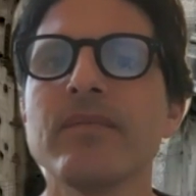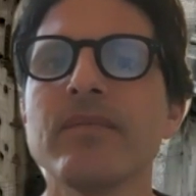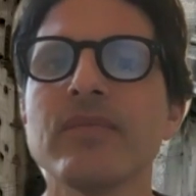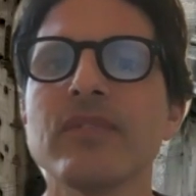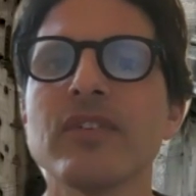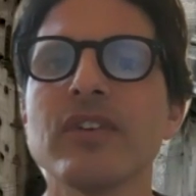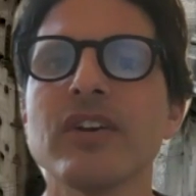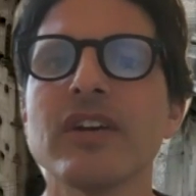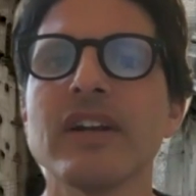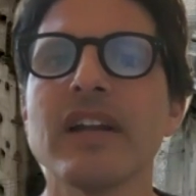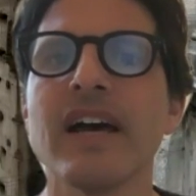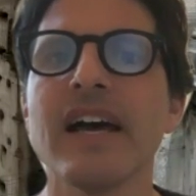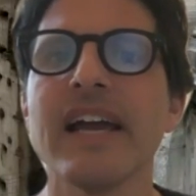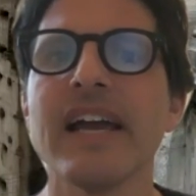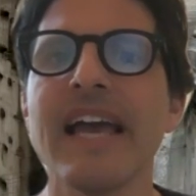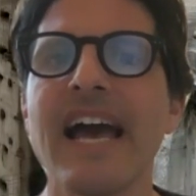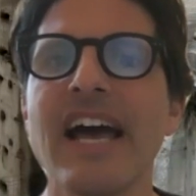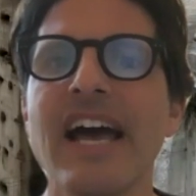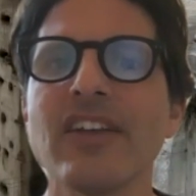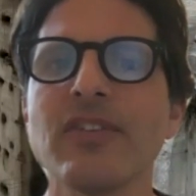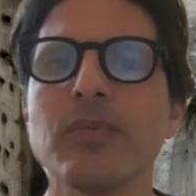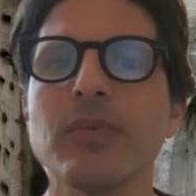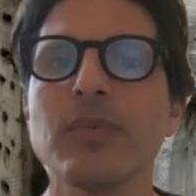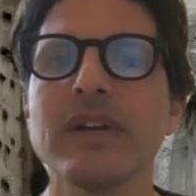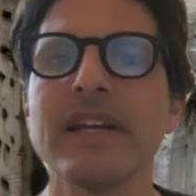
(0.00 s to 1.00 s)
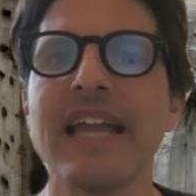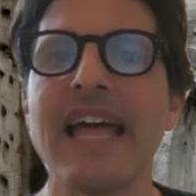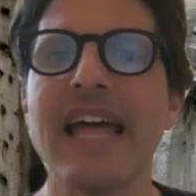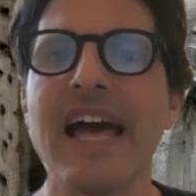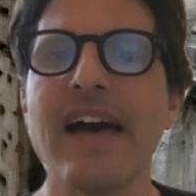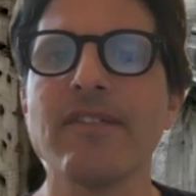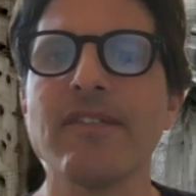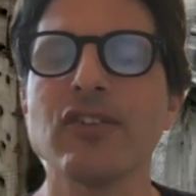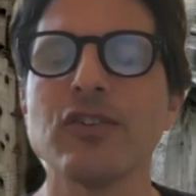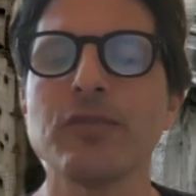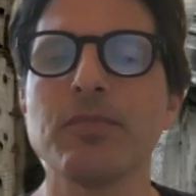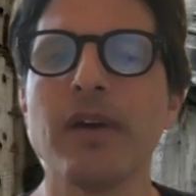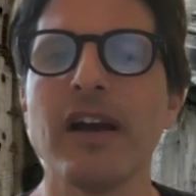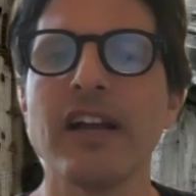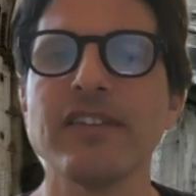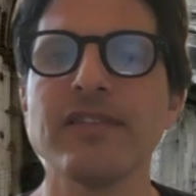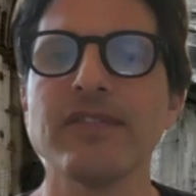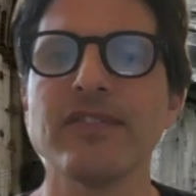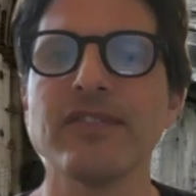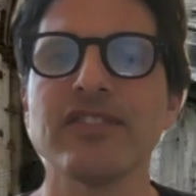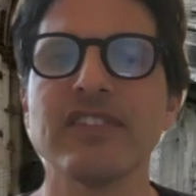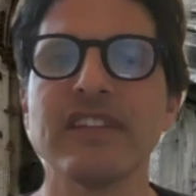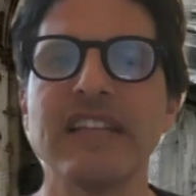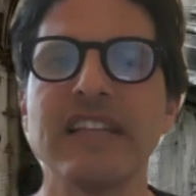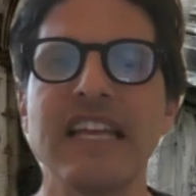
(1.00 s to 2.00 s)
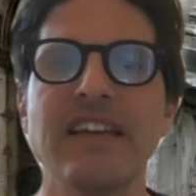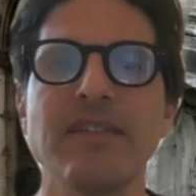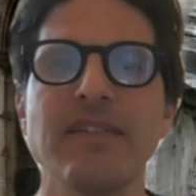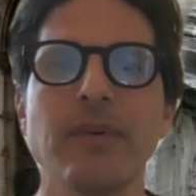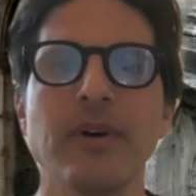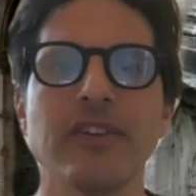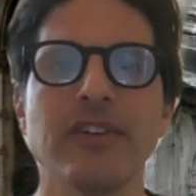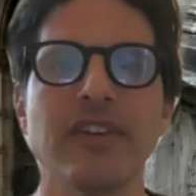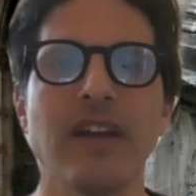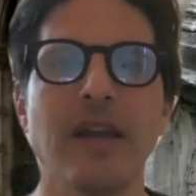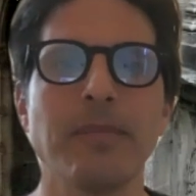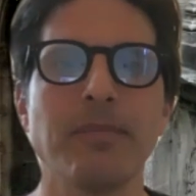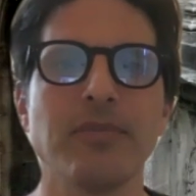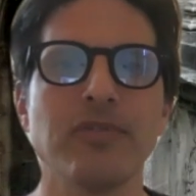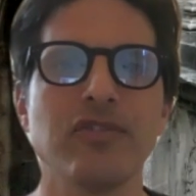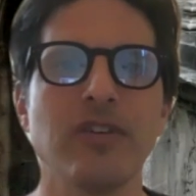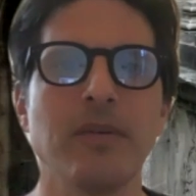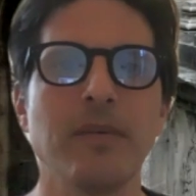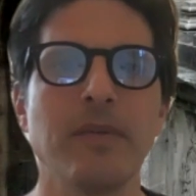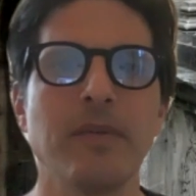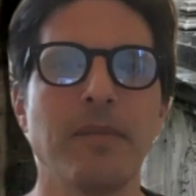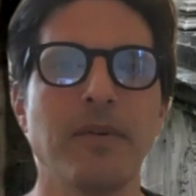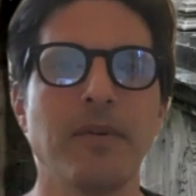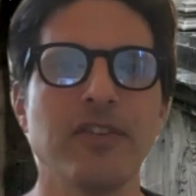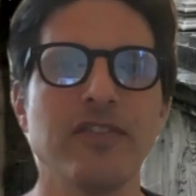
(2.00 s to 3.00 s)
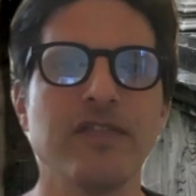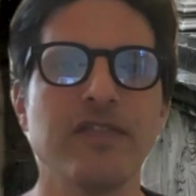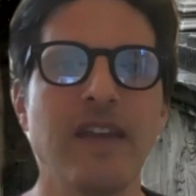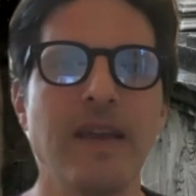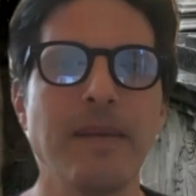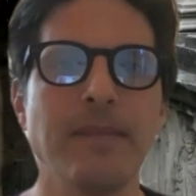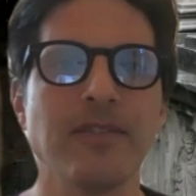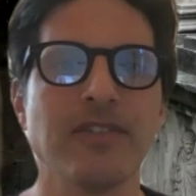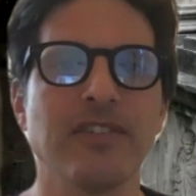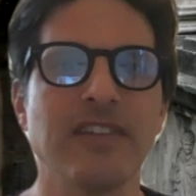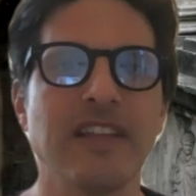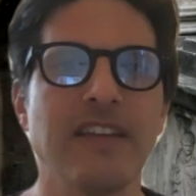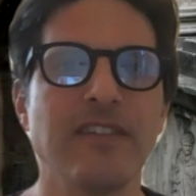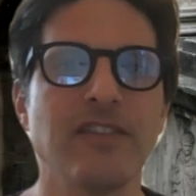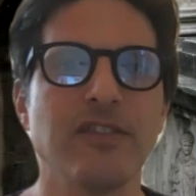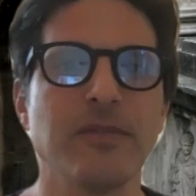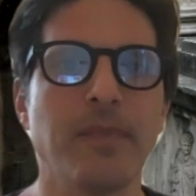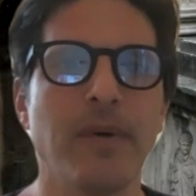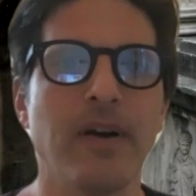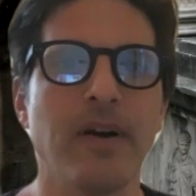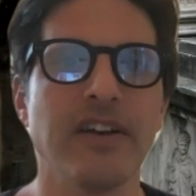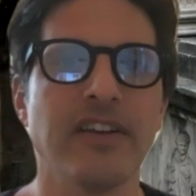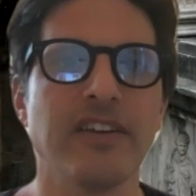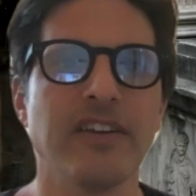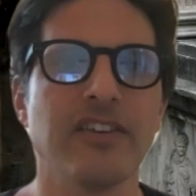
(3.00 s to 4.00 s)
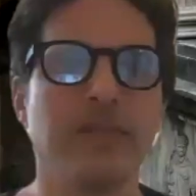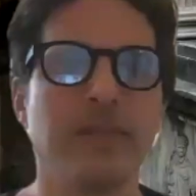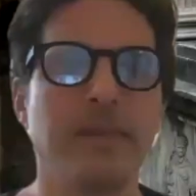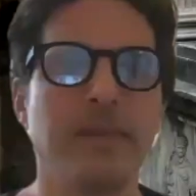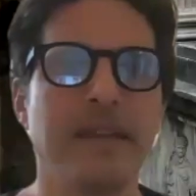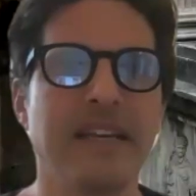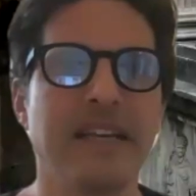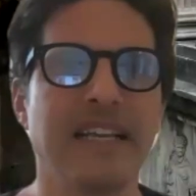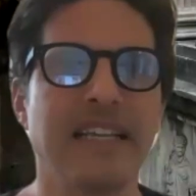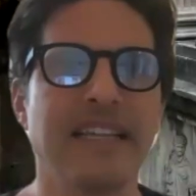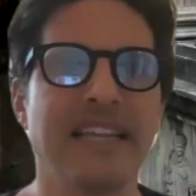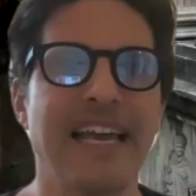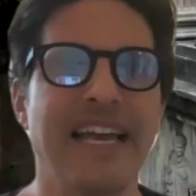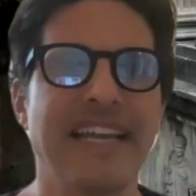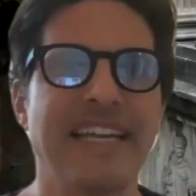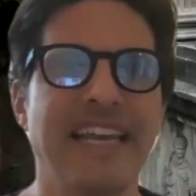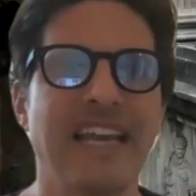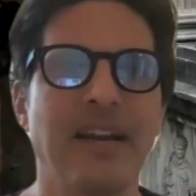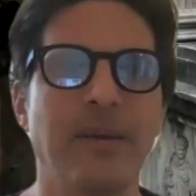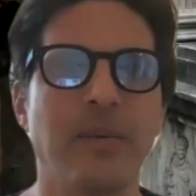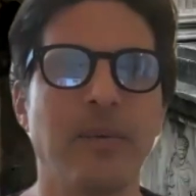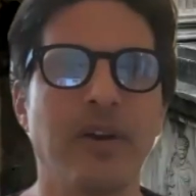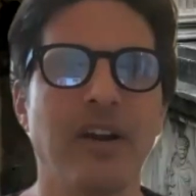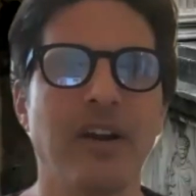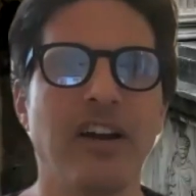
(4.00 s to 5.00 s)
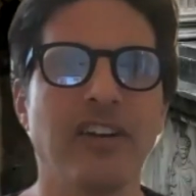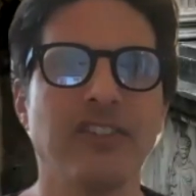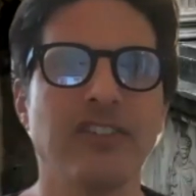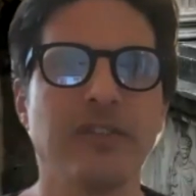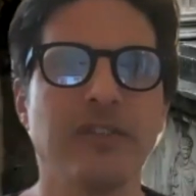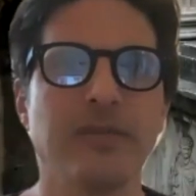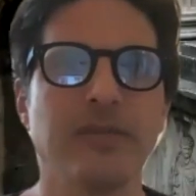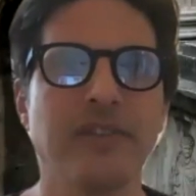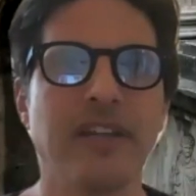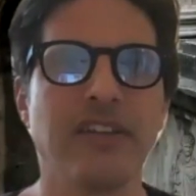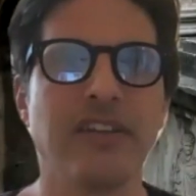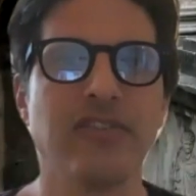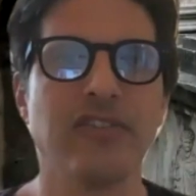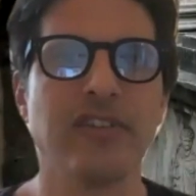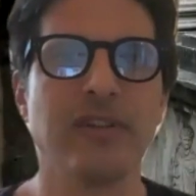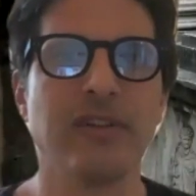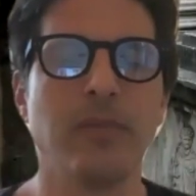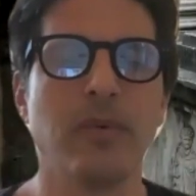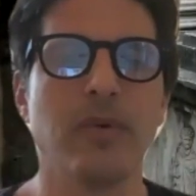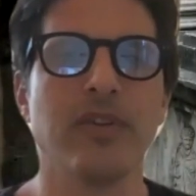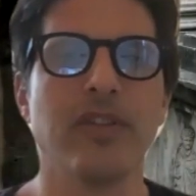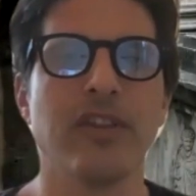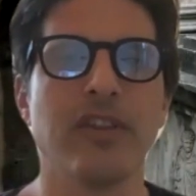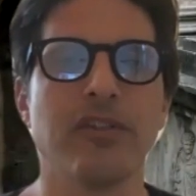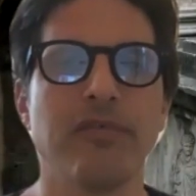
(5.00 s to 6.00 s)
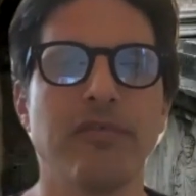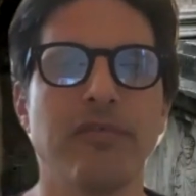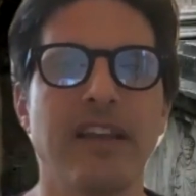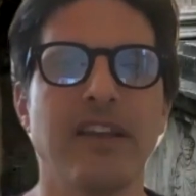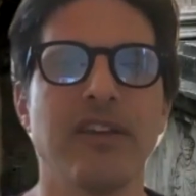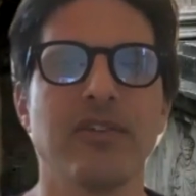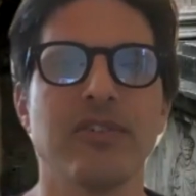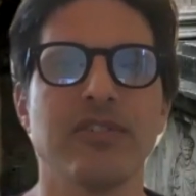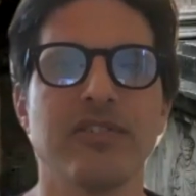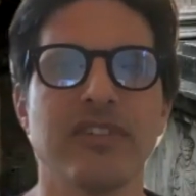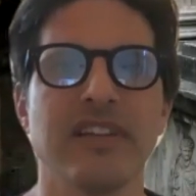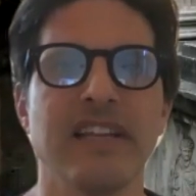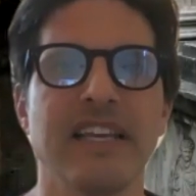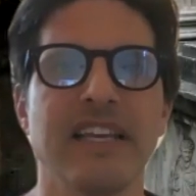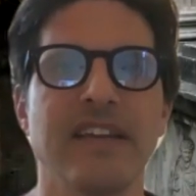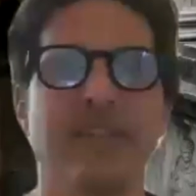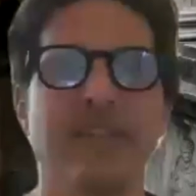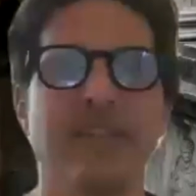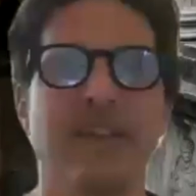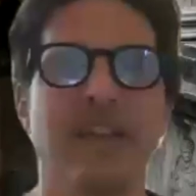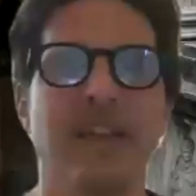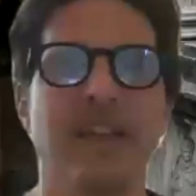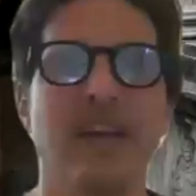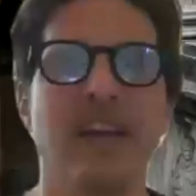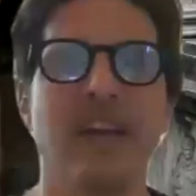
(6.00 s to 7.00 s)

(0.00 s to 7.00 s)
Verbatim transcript: Could I ask what an average price of a slave was? I'm presuming the most famous slave, Spartacus, being a gladiator, would cost substantially more than a regular slave.